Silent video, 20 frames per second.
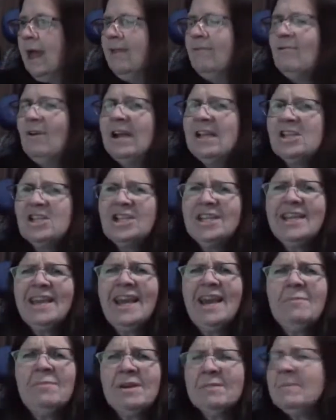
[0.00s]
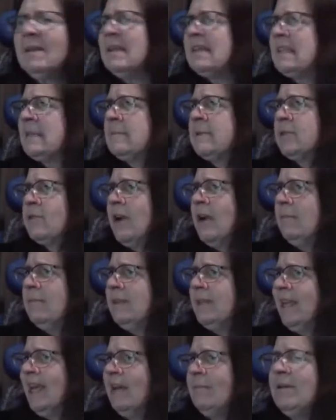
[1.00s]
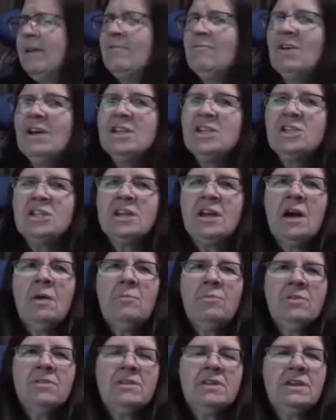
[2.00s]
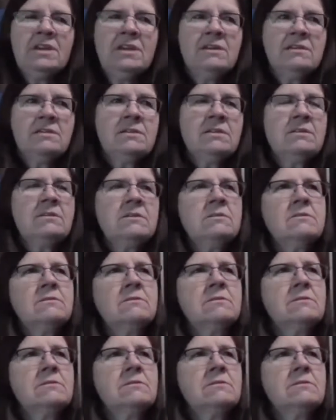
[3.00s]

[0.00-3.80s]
I've watched Gabby. I'm not subscribed to Gabby. I've watched a couple things.